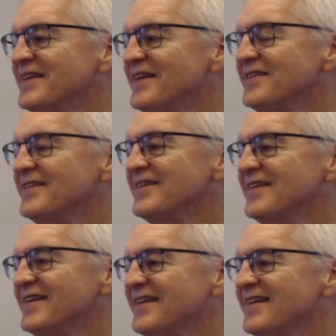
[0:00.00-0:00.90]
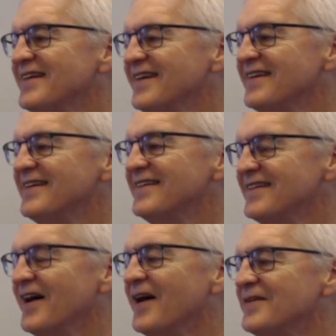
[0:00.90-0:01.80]
yeah.
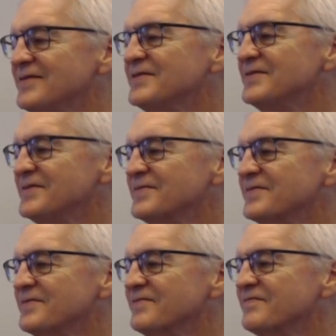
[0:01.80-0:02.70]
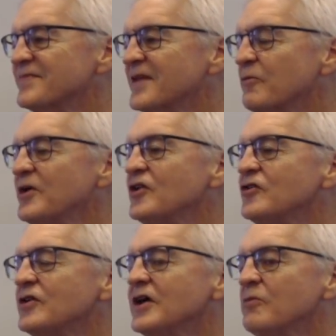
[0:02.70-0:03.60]
Yeah. We didn't do that to Jericho. We
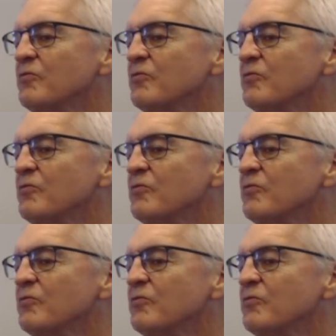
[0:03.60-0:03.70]
didn't.